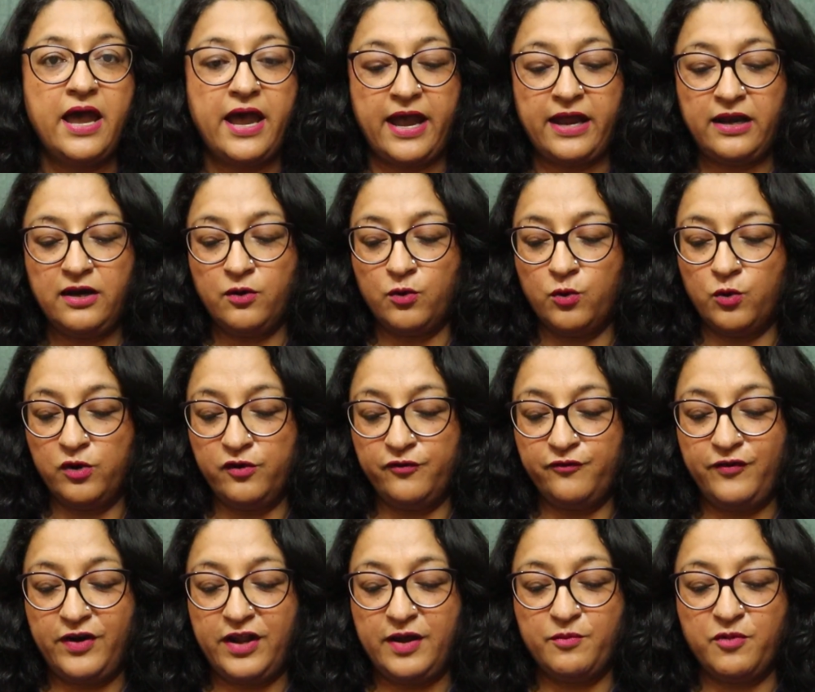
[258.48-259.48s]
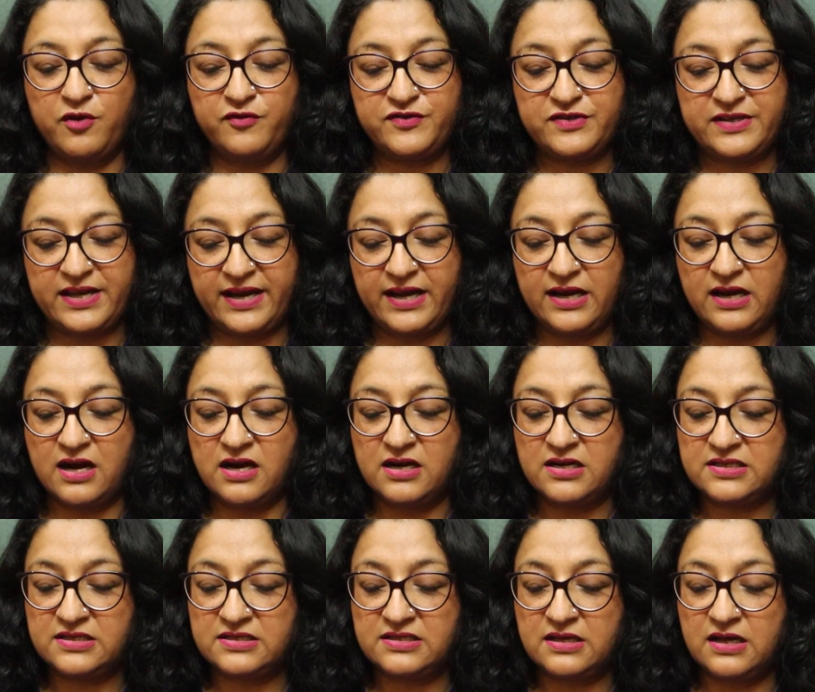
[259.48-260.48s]
an old flame of second
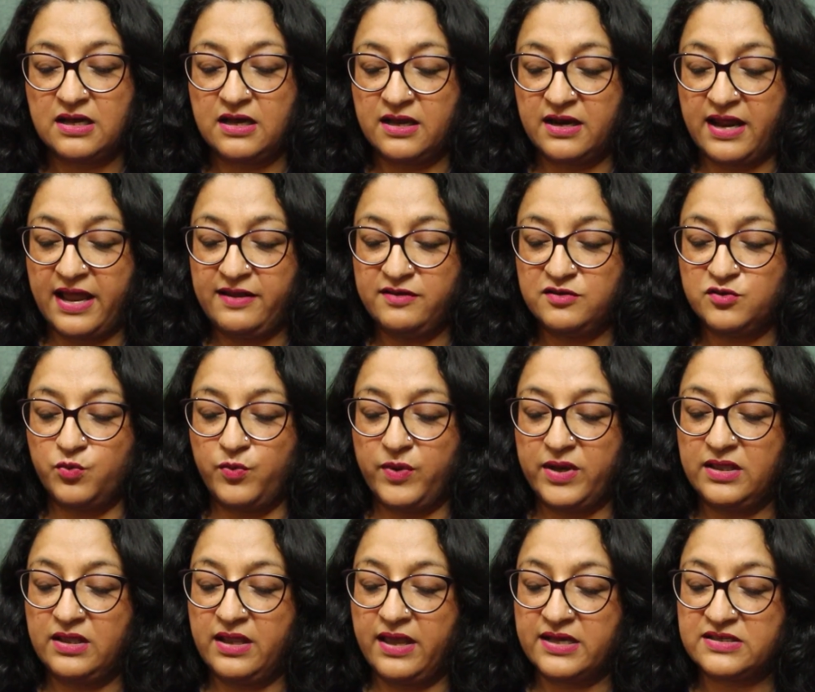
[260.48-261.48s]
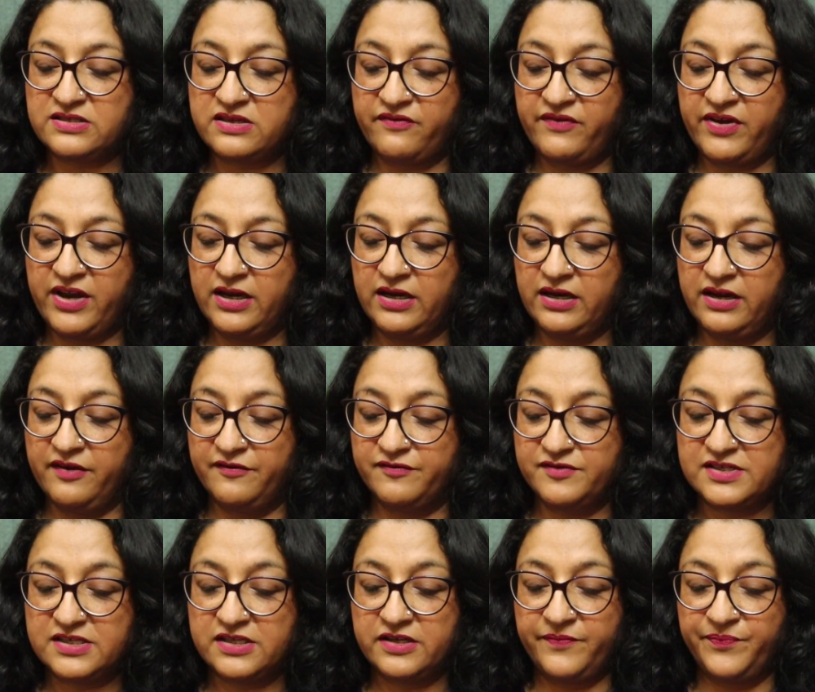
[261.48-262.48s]
aunts arrives with extravagant
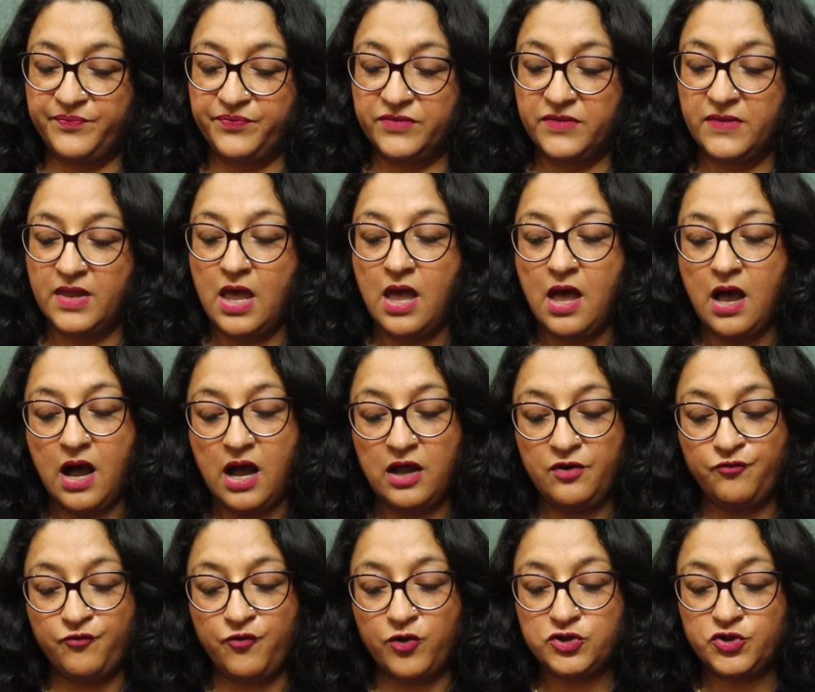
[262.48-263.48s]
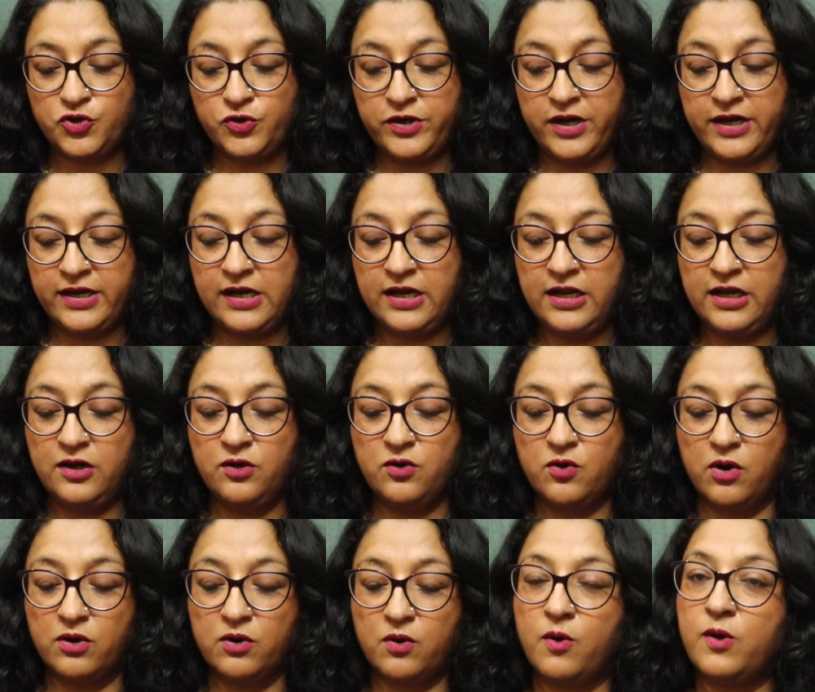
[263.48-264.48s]
gifts. Unfortunately,
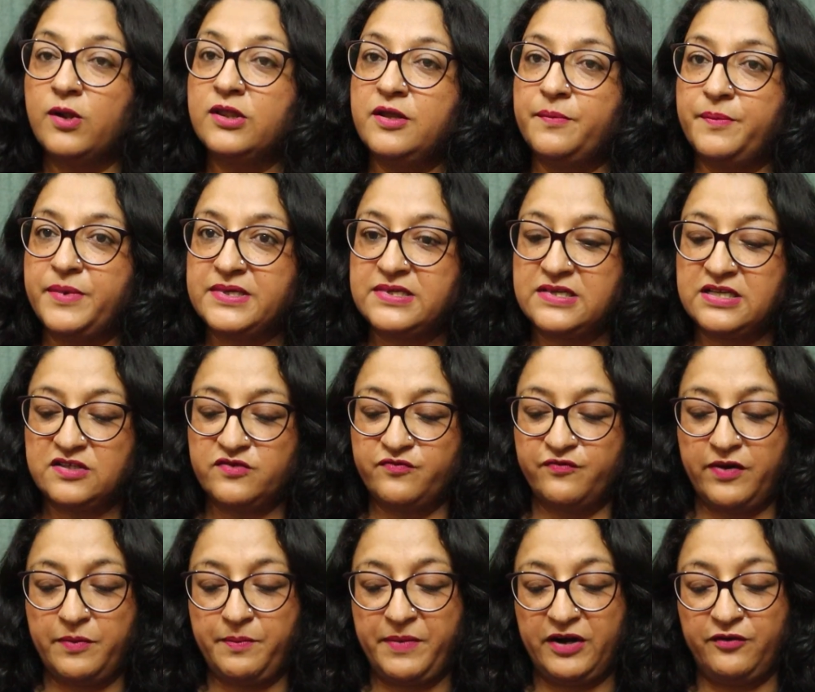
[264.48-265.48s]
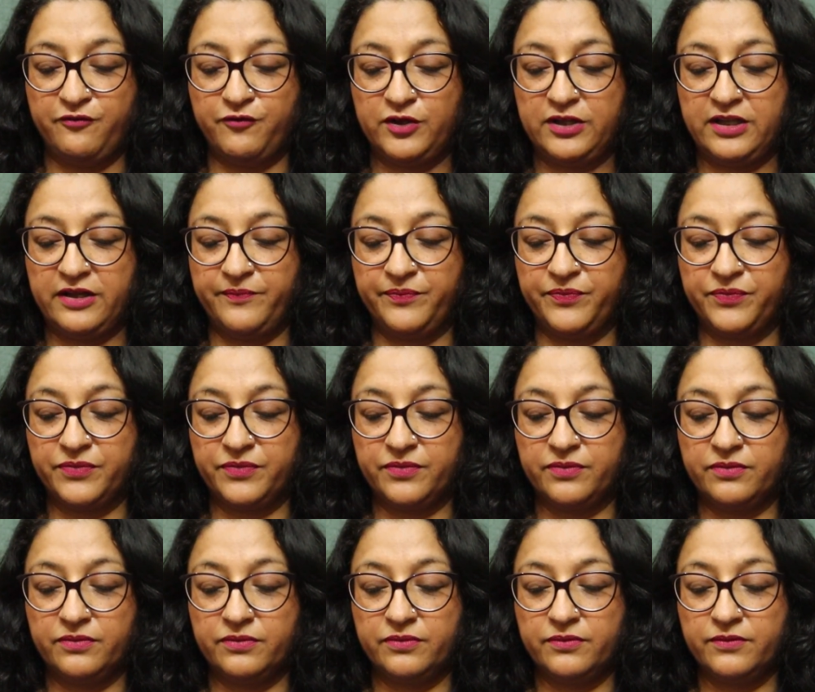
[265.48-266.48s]
not all the presents were meant for them.
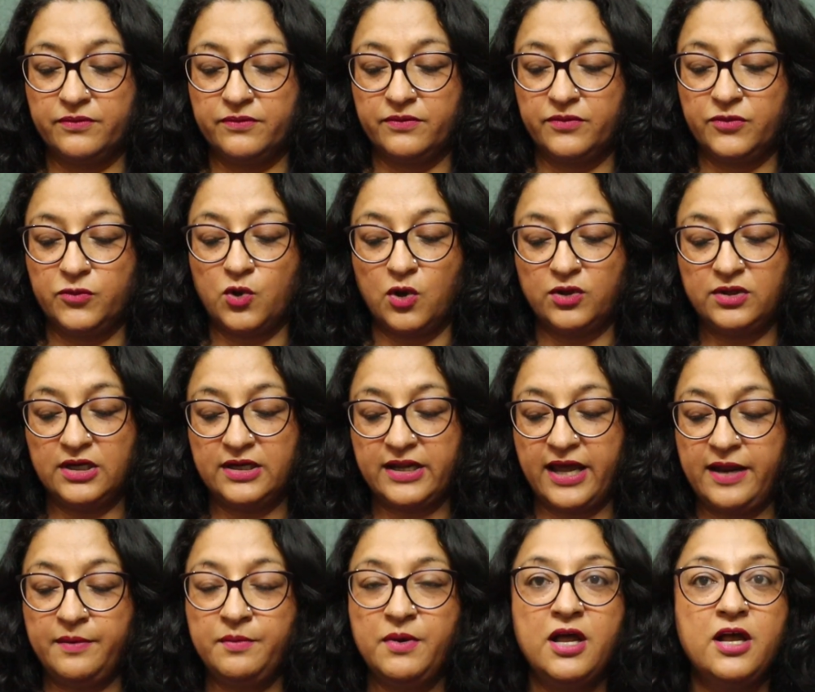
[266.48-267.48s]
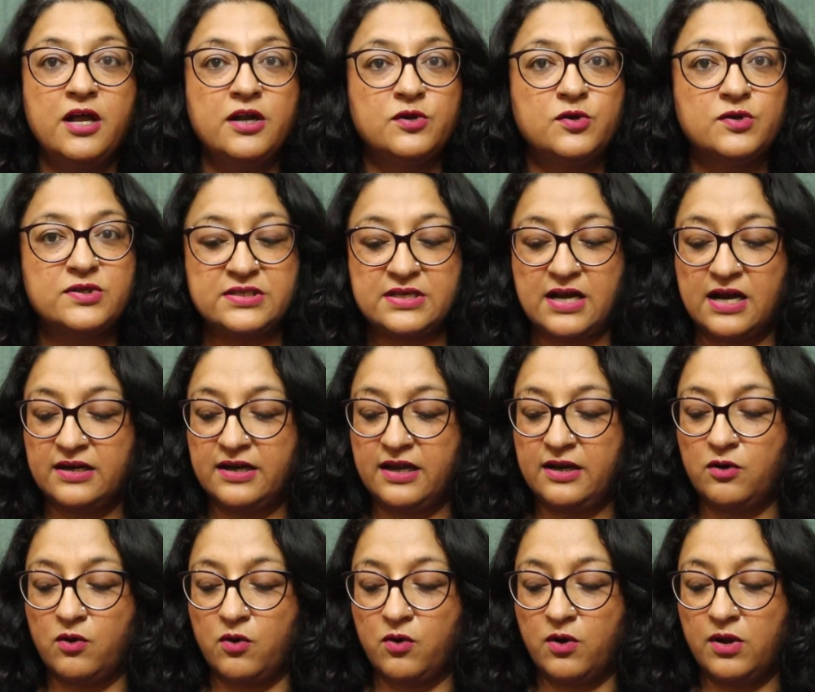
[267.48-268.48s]
Not the time to start
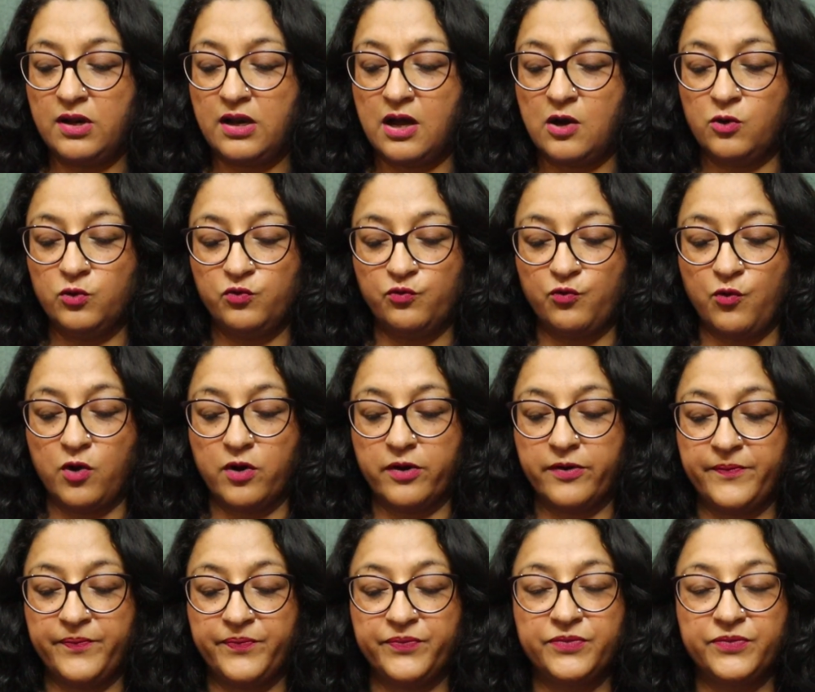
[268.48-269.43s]
an all-out war.